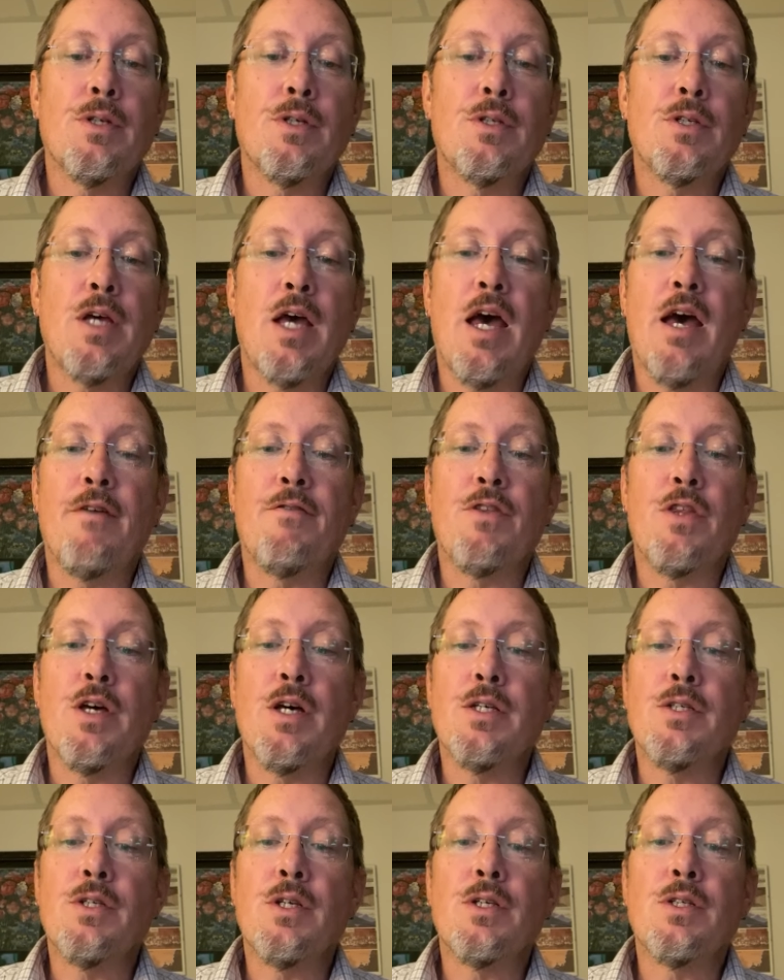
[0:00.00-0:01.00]
to have
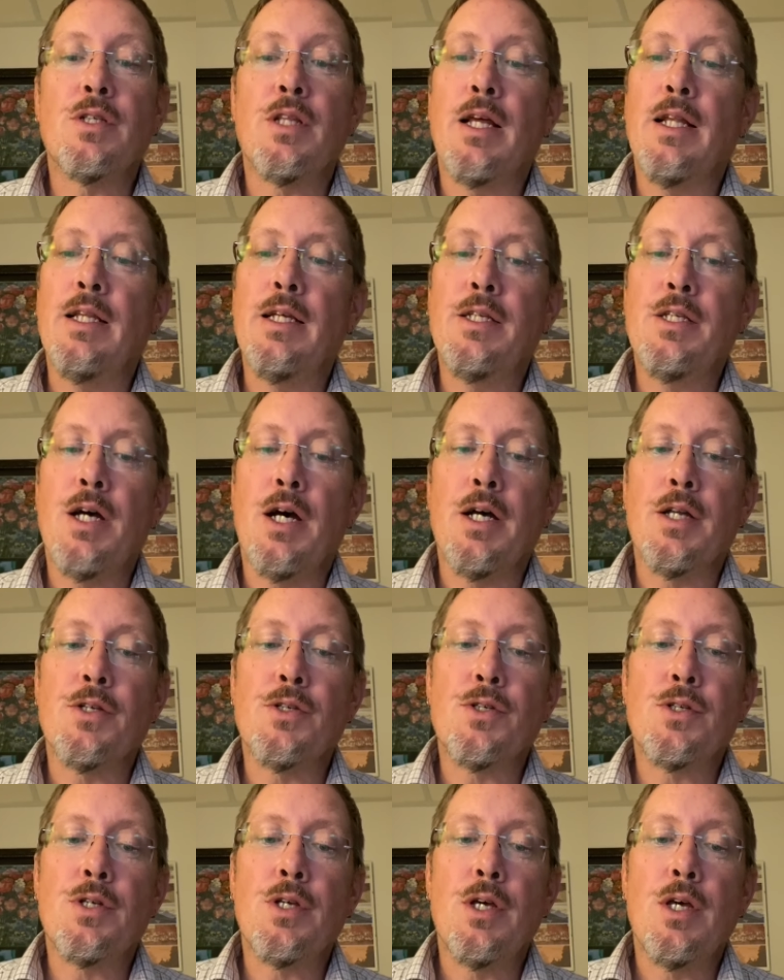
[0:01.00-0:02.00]
thus slightly
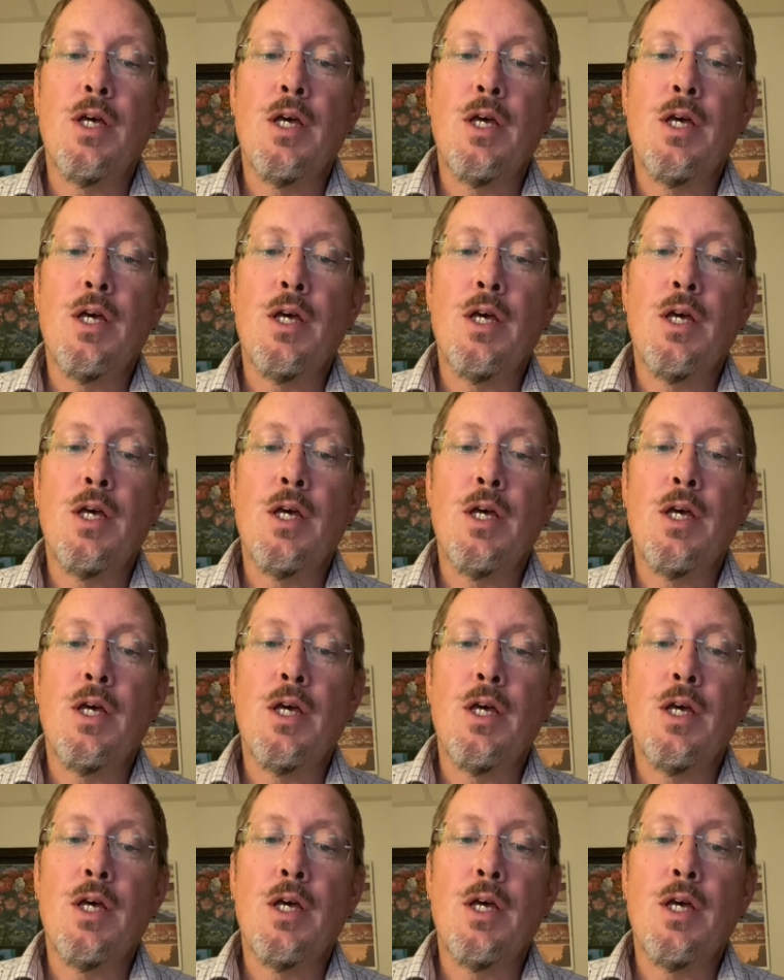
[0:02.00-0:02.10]
touched,